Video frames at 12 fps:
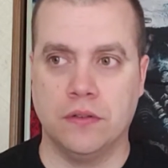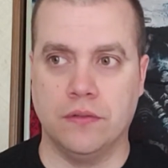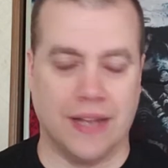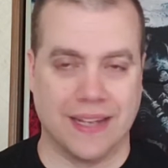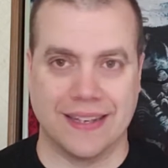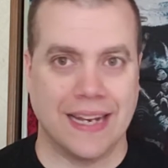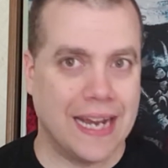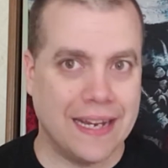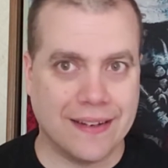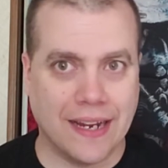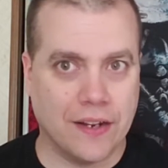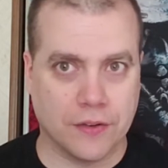Not that I hate
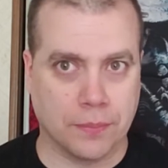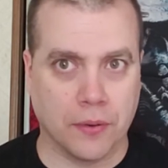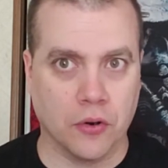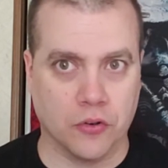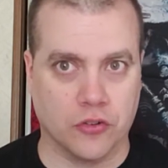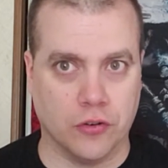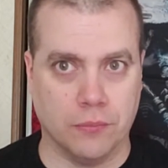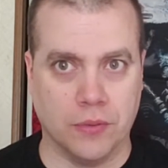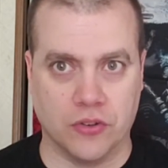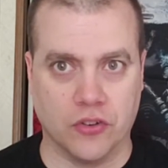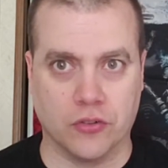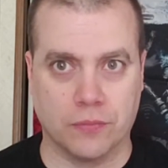the guy as a person,
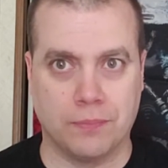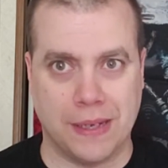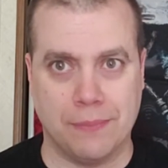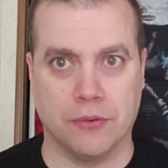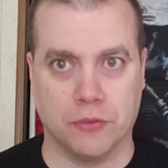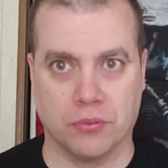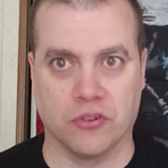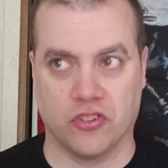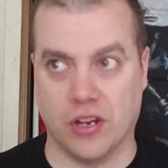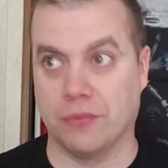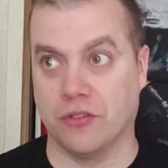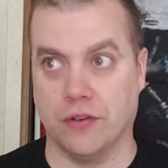but just people's
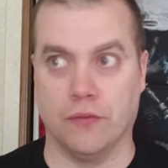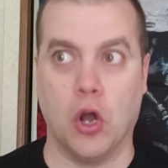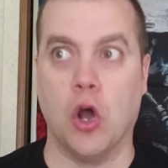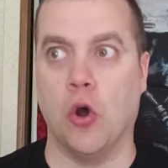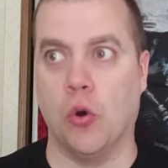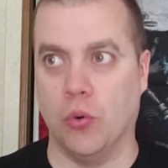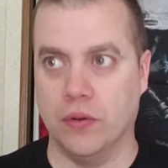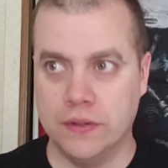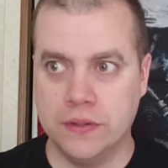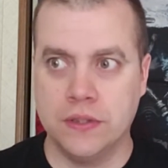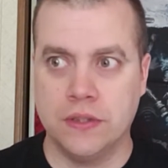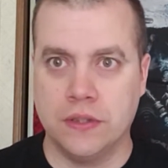perception of, oh,
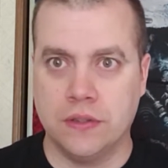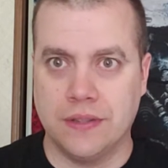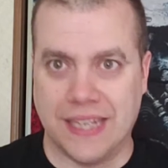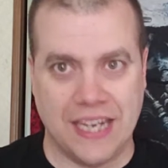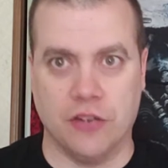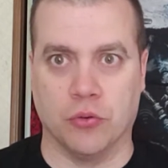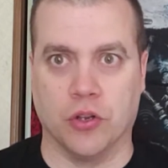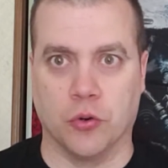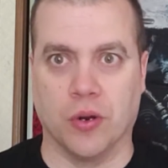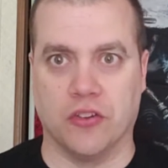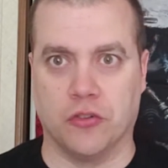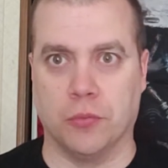he's one of the
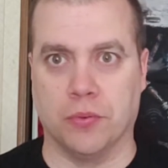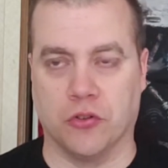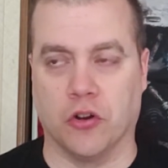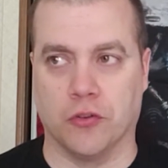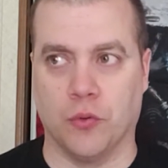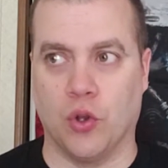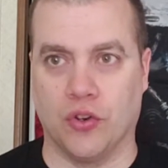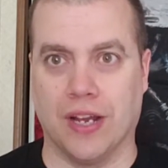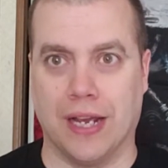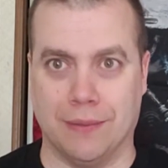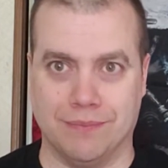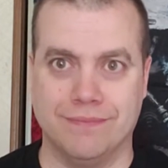greatest superstars of all
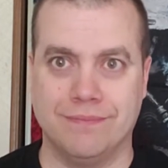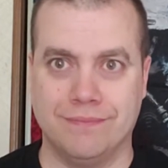time.